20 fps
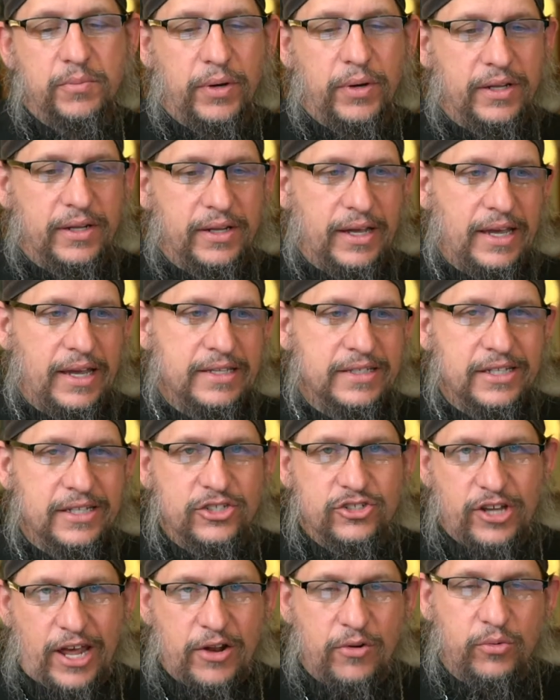But is it
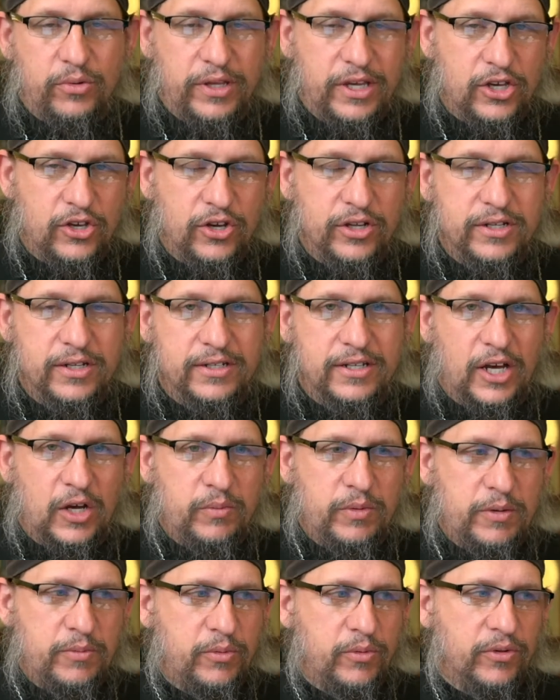generally good to tell
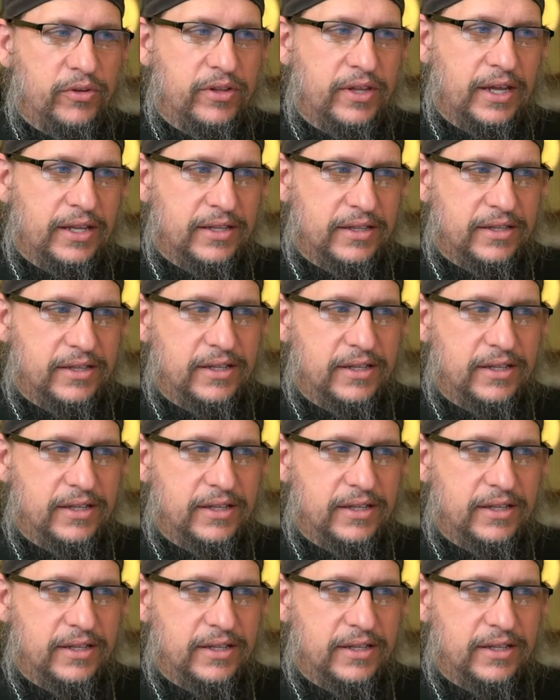people that